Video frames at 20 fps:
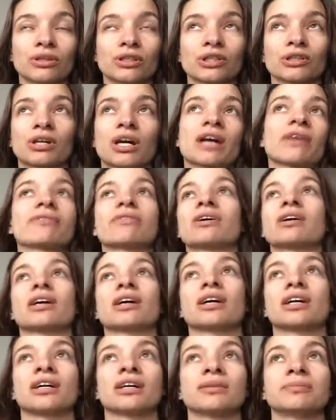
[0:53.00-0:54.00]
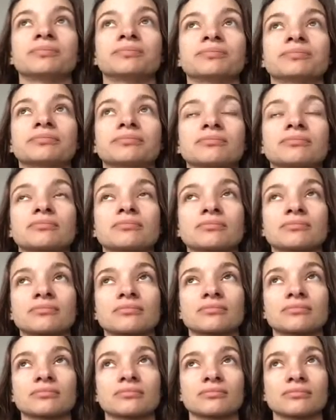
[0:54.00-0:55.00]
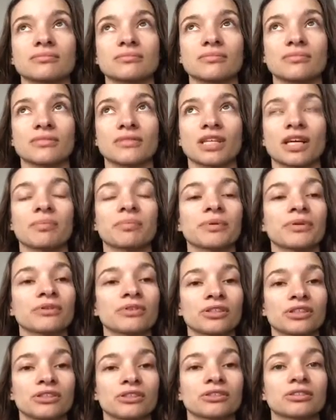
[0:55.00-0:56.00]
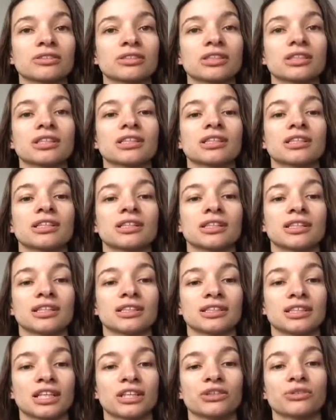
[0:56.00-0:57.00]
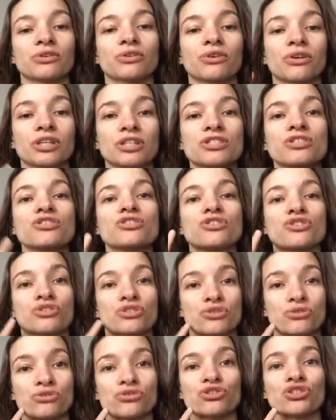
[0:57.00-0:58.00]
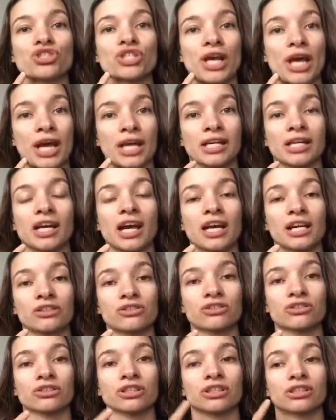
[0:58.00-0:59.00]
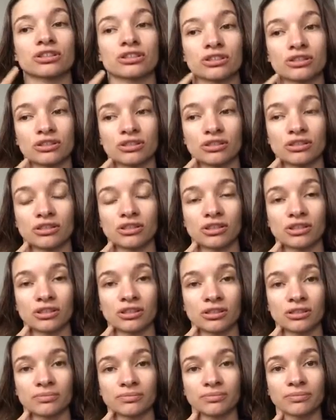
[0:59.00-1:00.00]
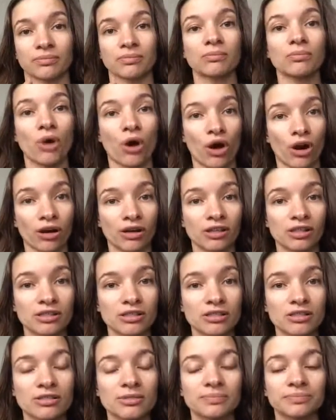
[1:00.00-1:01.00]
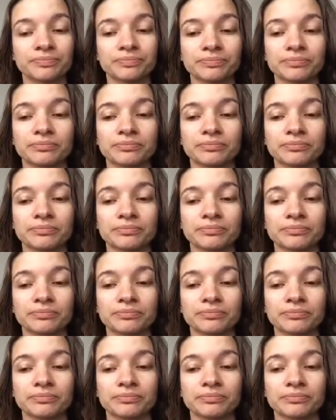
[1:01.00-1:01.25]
have a period that you're going to check actually the molars,